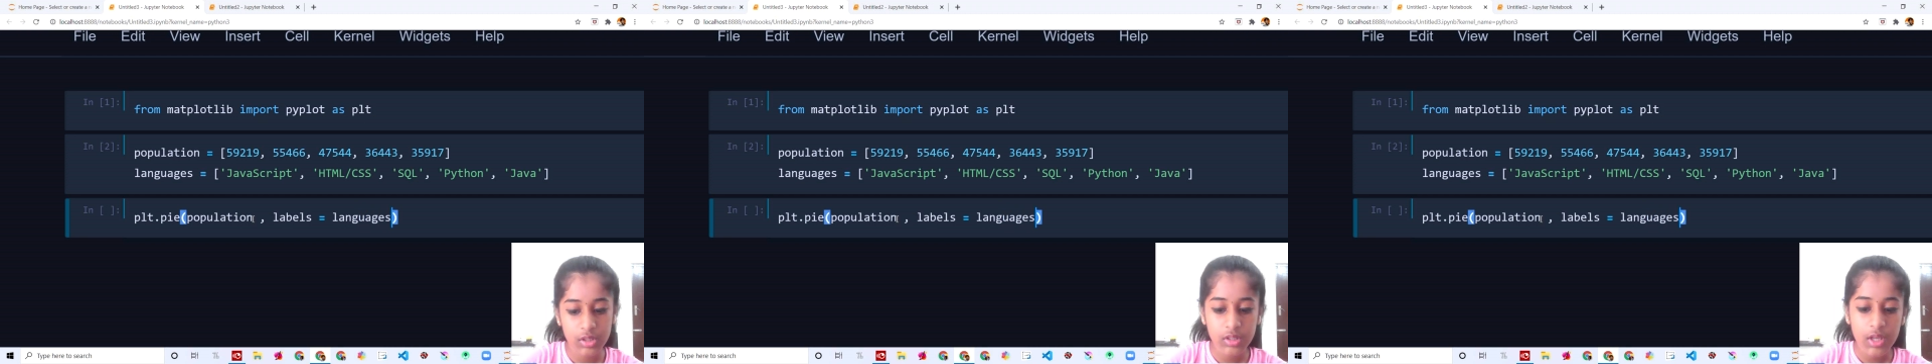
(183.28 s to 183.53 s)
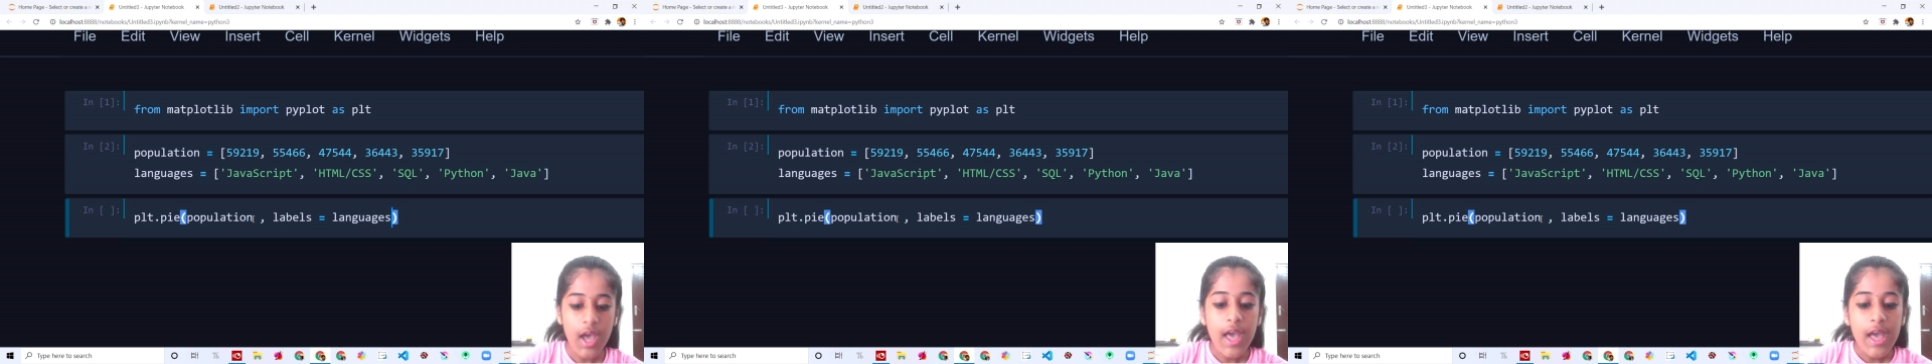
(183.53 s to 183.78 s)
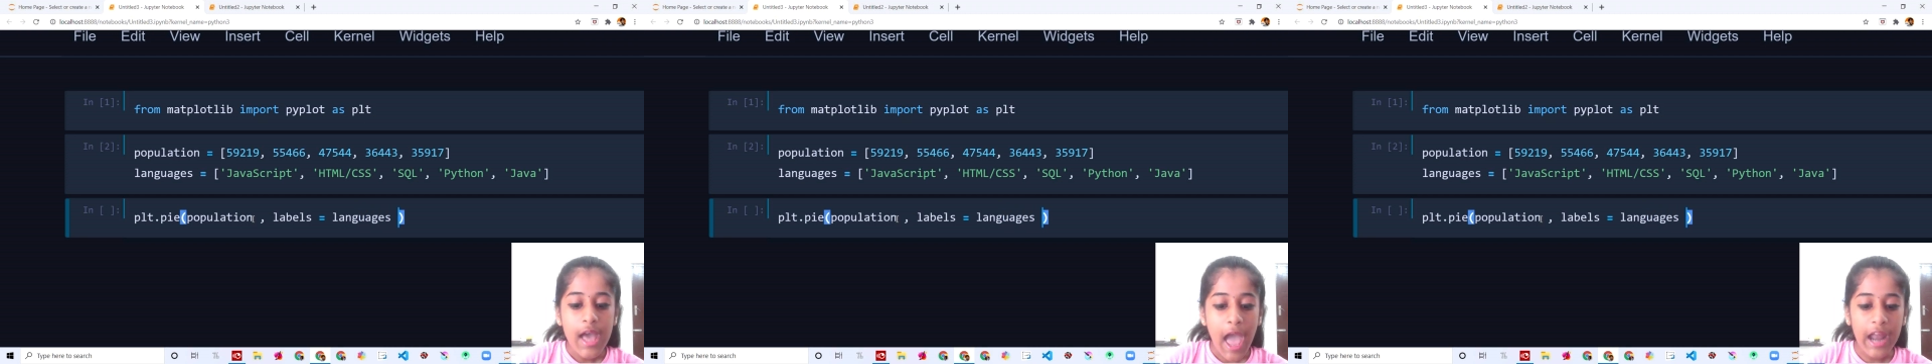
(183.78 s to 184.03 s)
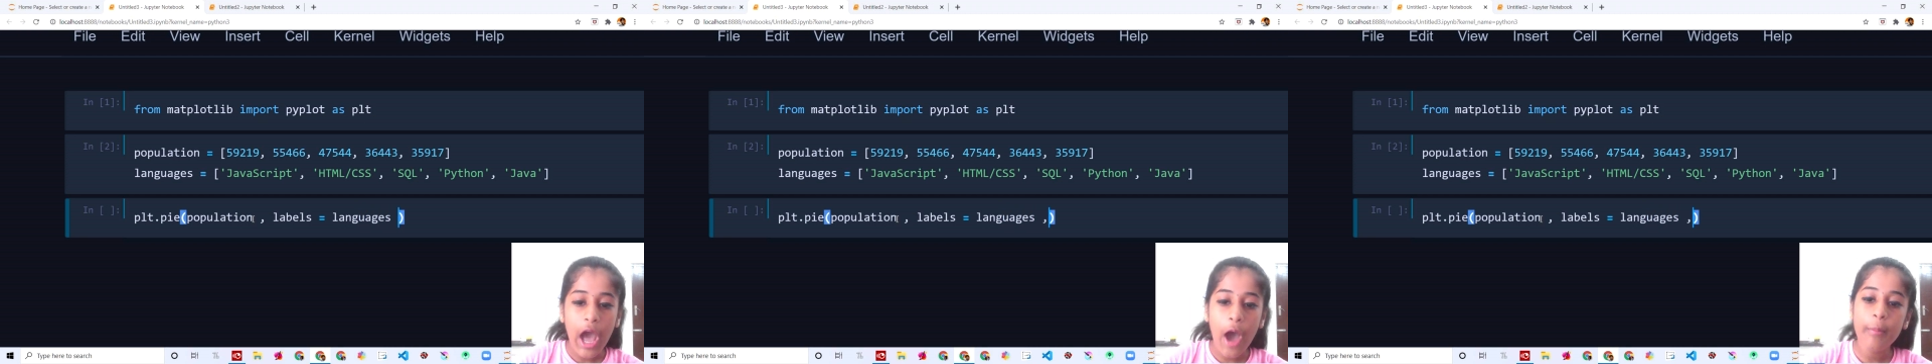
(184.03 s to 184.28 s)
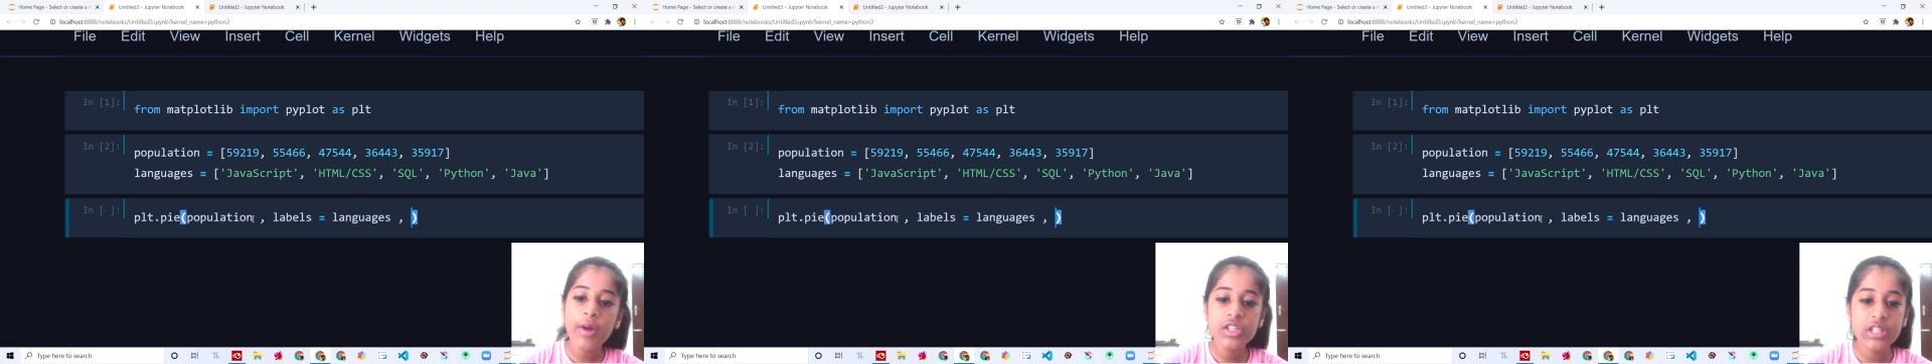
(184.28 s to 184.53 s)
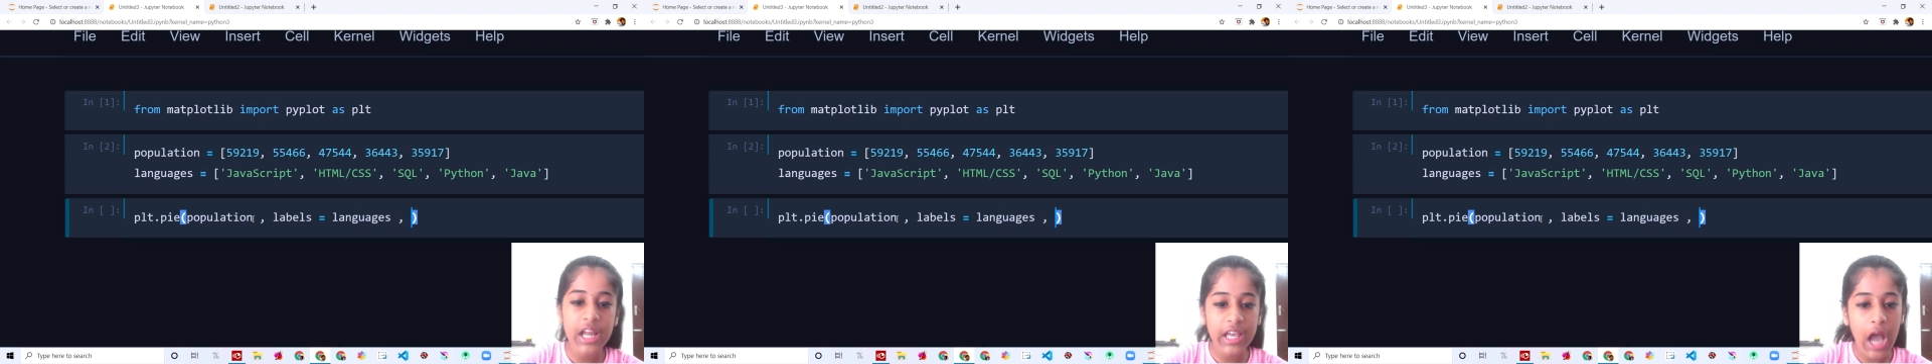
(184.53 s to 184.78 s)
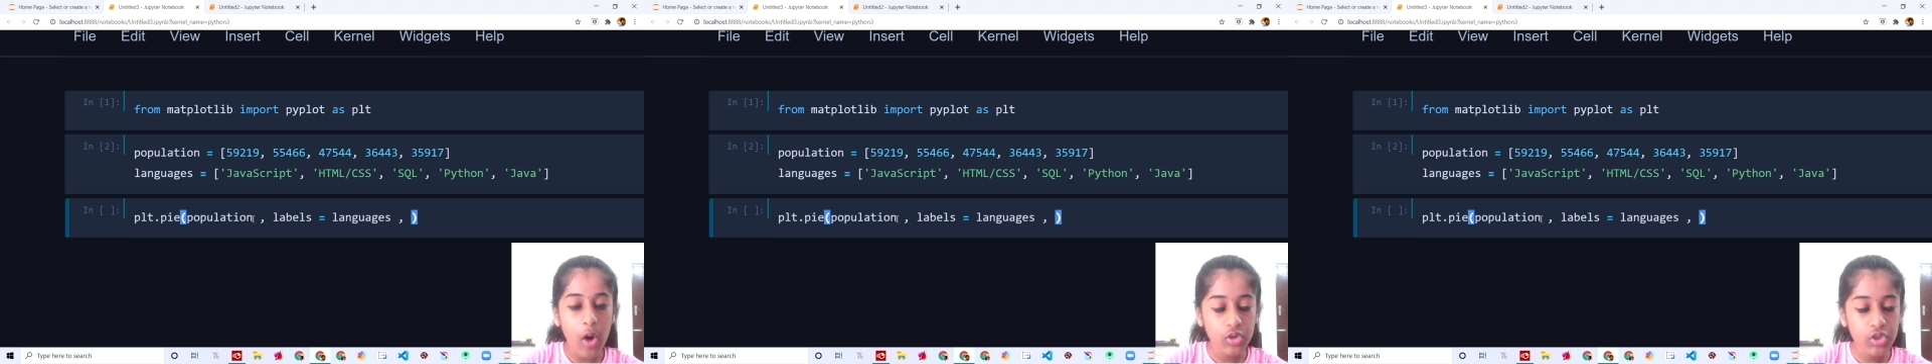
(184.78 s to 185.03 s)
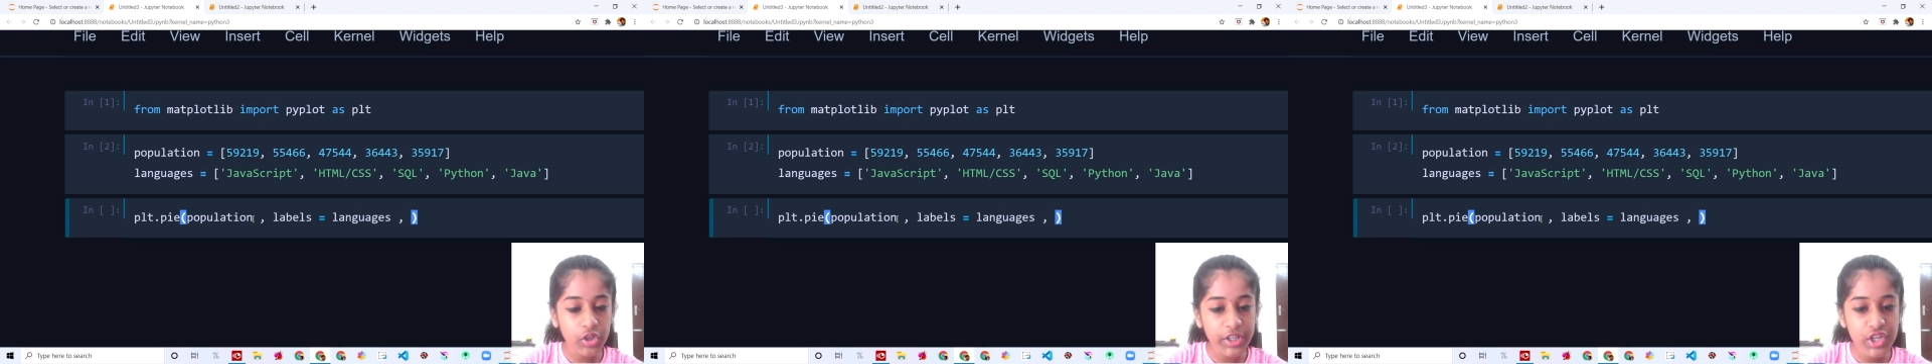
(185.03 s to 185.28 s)
Yes. And how
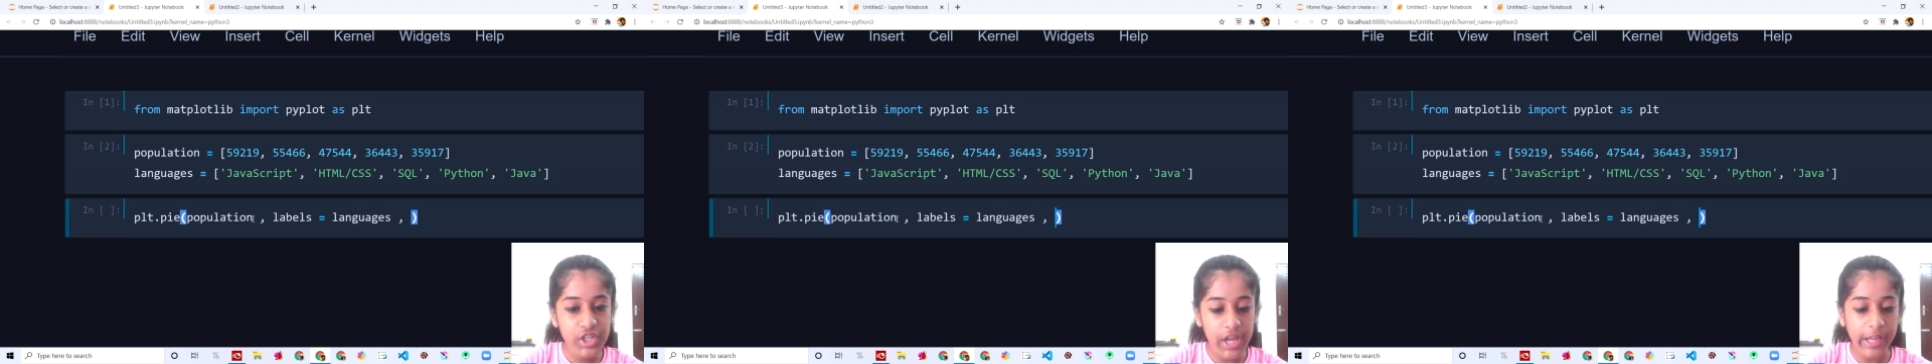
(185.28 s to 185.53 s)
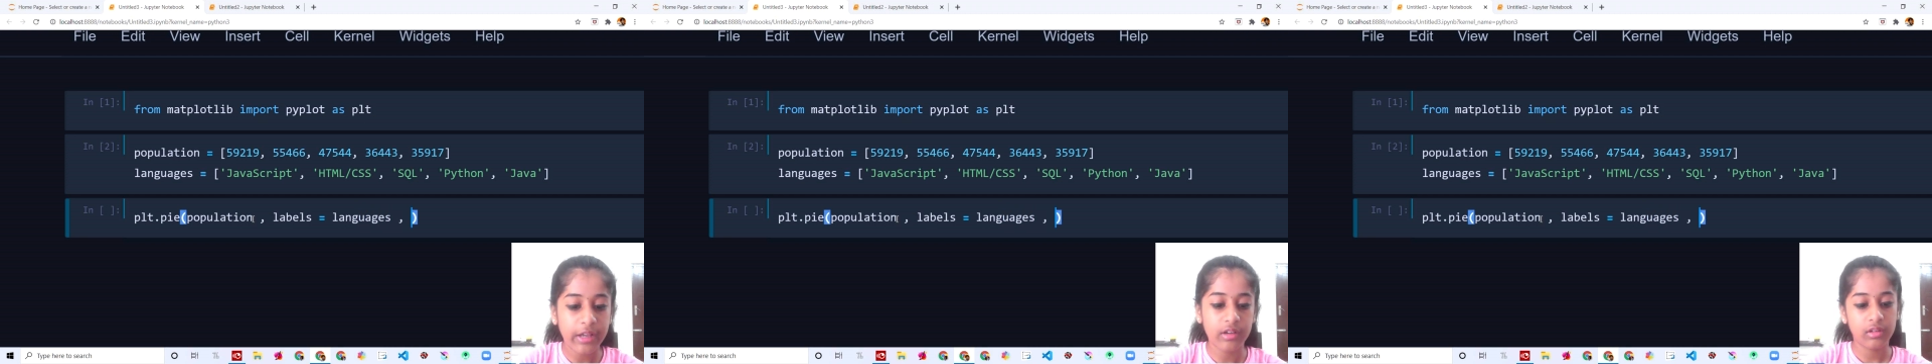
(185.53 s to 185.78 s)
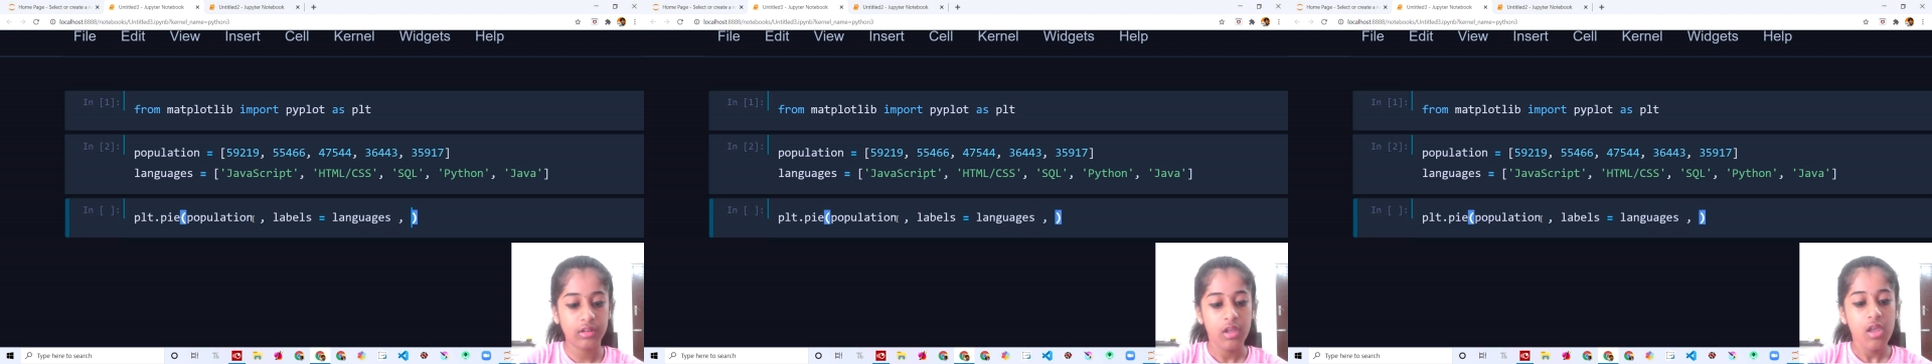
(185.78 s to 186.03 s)
should it check?